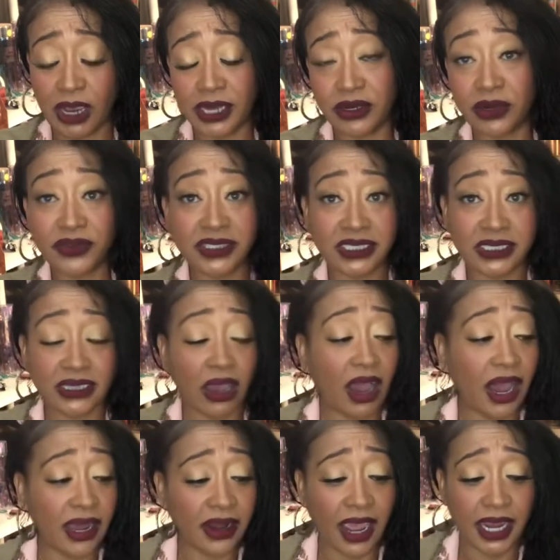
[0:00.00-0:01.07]
I know this is a
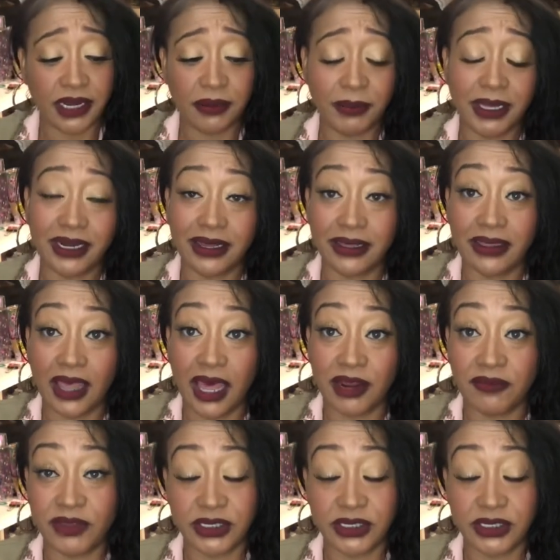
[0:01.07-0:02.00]
hot item and a lot of